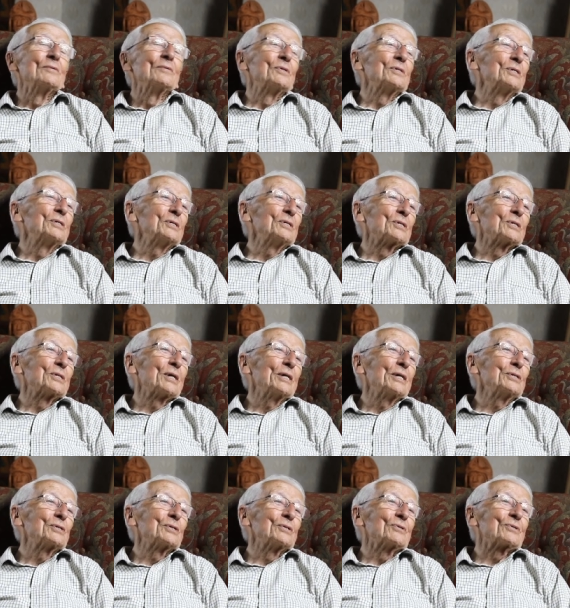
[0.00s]
the
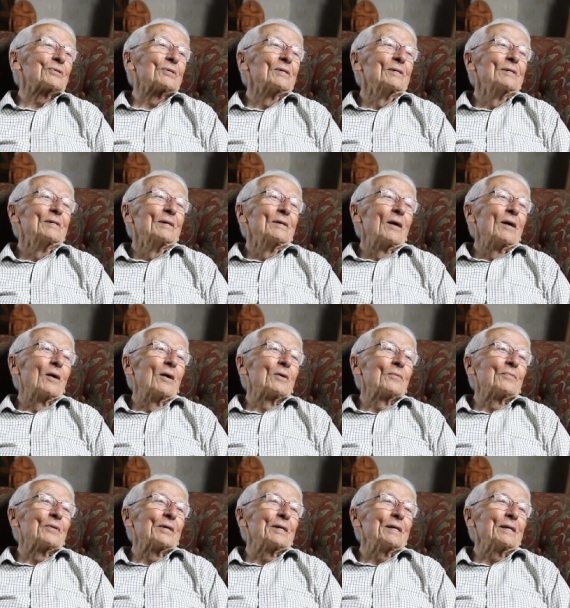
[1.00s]
dissertations
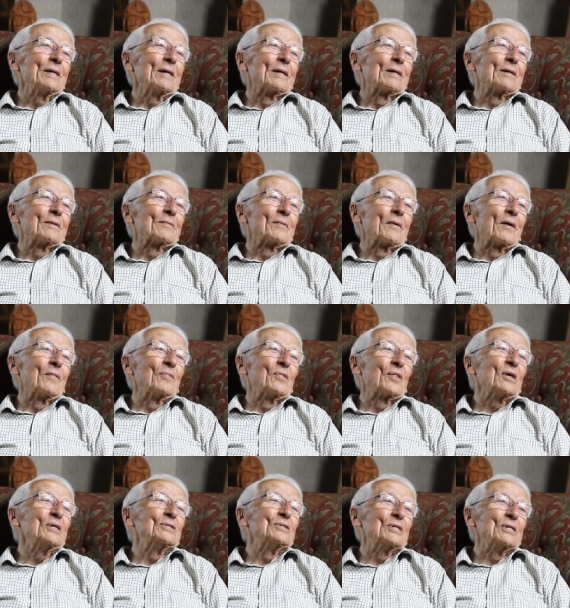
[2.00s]
on the uh, and
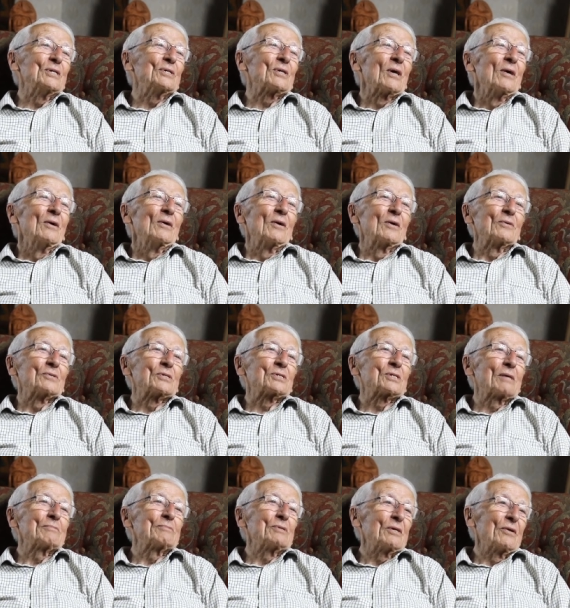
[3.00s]
theses on the
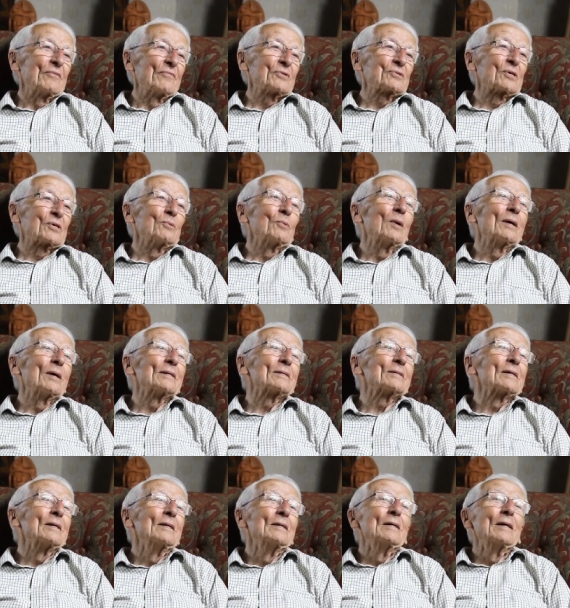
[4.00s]
subject of Oscar
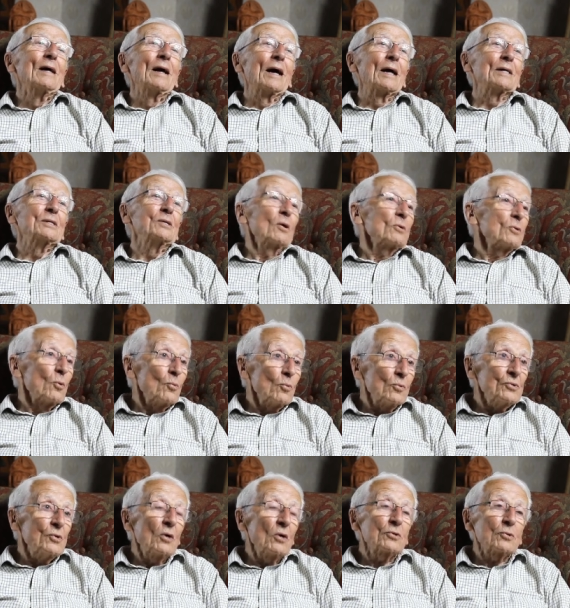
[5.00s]
Wilde, and not
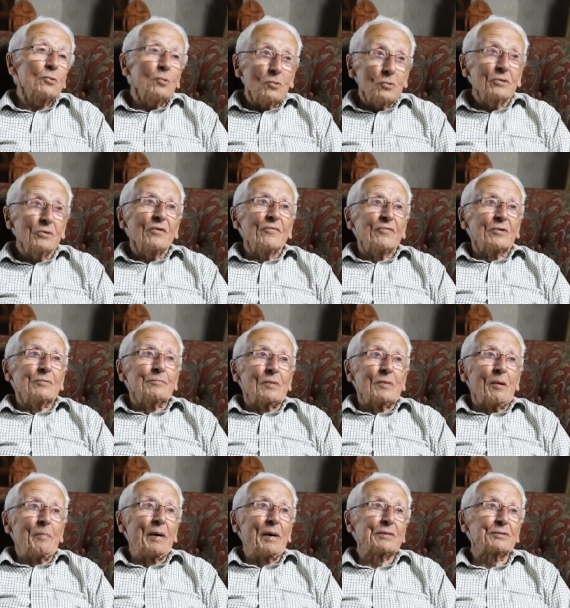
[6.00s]
all, not all of them
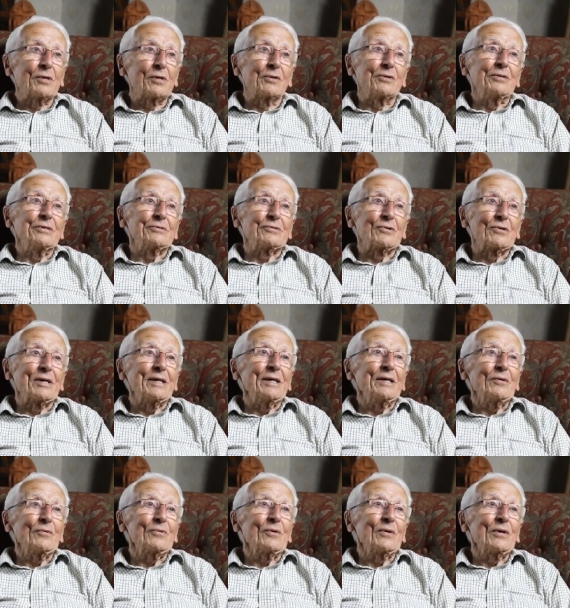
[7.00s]
are about Dorian
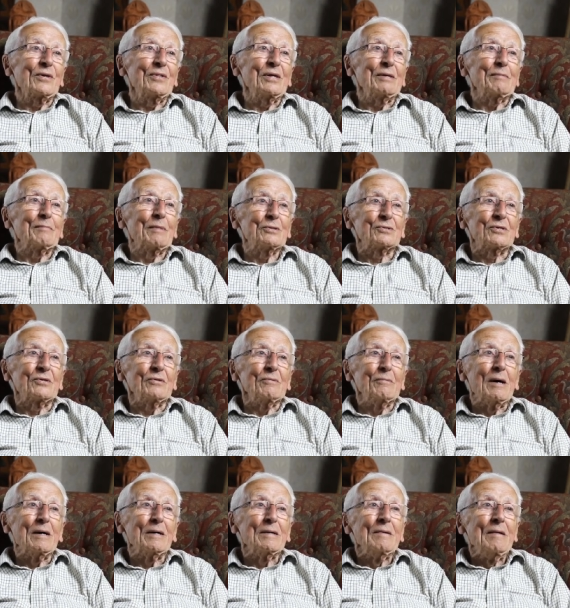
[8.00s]
Gray, although I think most of
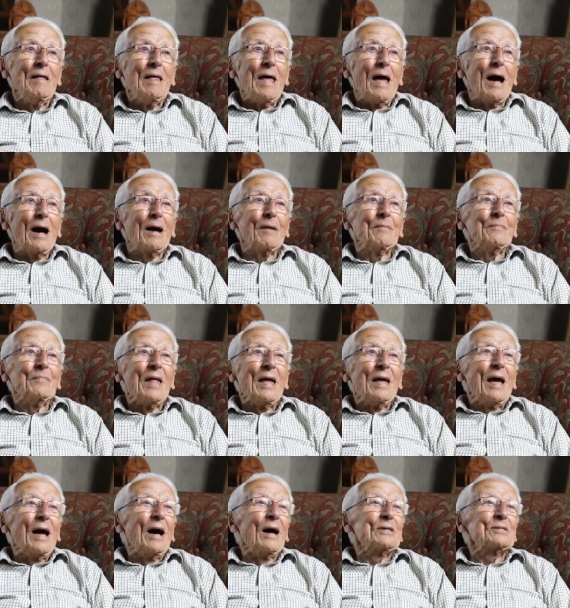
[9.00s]
them are.
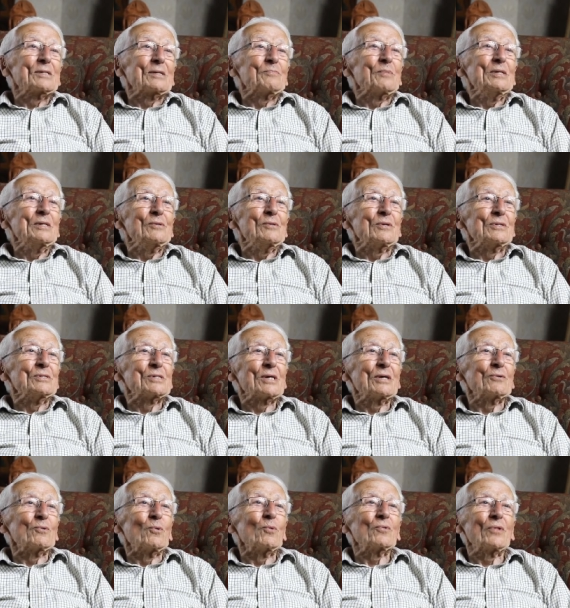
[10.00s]
Um, when you
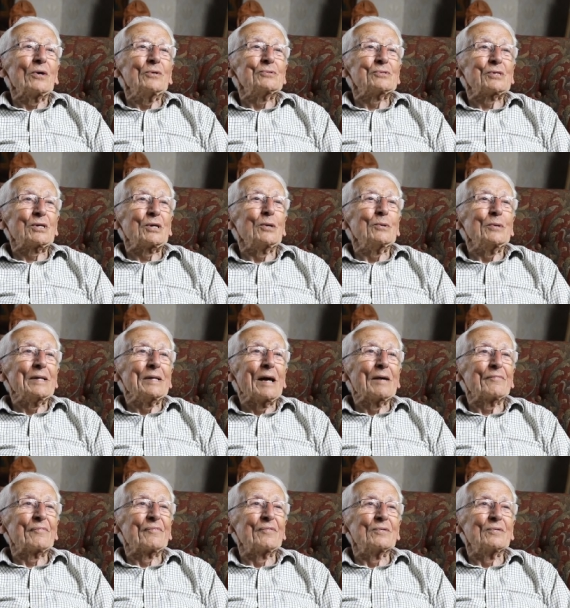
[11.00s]
consider all those queuing
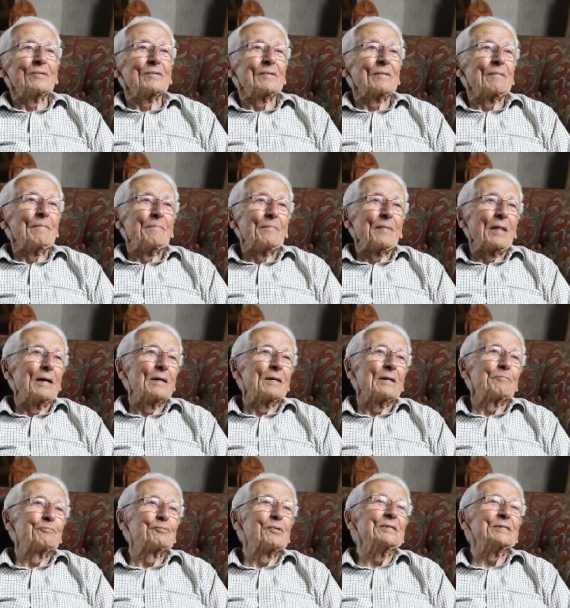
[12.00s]
up for
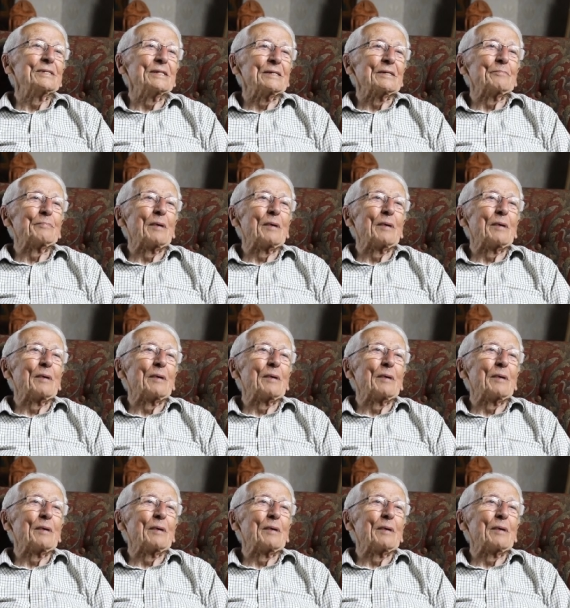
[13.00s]
uh, printing and